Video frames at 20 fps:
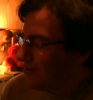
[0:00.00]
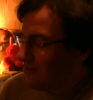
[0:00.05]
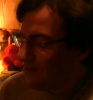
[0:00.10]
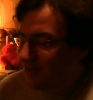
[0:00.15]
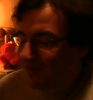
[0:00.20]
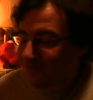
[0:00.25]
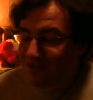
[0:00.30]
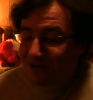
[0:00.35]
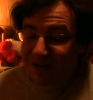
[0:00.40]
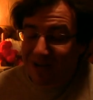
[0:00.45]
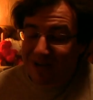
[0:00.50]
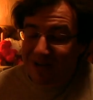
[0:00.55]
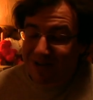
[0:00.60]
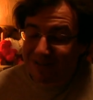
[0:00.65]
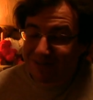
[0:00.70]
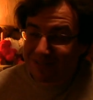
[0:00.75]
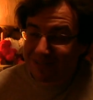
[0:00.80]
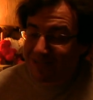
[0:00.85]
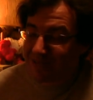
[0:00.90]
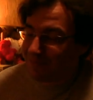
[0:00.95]
even if you're not
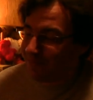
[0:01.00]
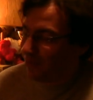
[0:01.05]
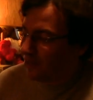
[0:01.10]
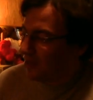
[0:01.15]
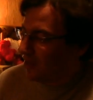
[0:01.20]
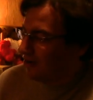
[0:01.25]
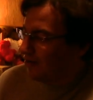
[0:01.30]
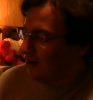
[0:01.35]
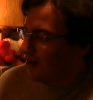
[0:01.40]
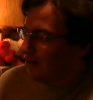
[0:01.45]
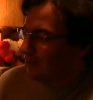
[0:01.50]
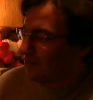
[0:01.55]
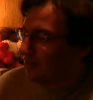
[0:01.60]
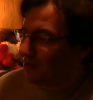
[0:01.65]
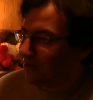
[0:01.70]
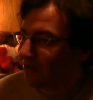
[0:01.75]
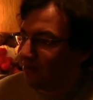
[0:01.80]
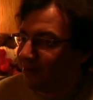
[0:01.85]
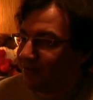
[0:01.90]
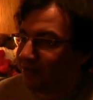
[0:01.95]
outside, play around
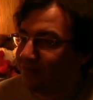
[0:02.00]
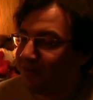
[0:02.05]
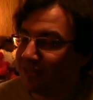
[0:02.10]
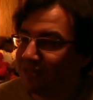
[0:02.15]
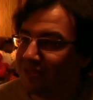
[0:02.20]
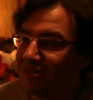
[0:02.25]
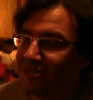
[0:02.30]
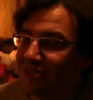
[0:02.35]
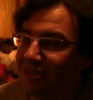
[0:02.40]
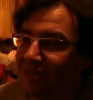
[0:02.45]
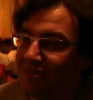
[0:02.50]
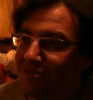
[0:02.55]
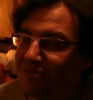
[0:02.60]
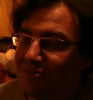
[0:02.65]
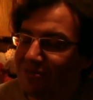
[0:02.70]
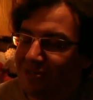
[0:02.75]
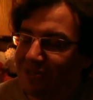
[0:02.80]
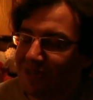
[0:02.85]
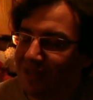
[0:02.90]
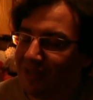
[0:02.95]
with it a little bit. Just get
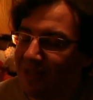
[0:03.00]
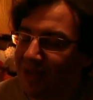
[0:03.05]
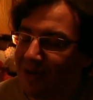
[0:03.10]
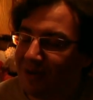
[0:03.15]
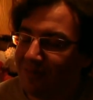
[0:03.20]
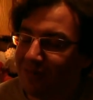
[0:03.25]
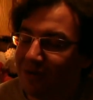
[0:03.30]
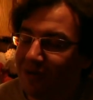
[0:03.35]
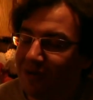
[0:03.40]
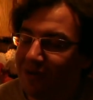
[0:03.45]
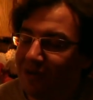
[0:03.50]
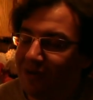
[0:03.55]
used to the app.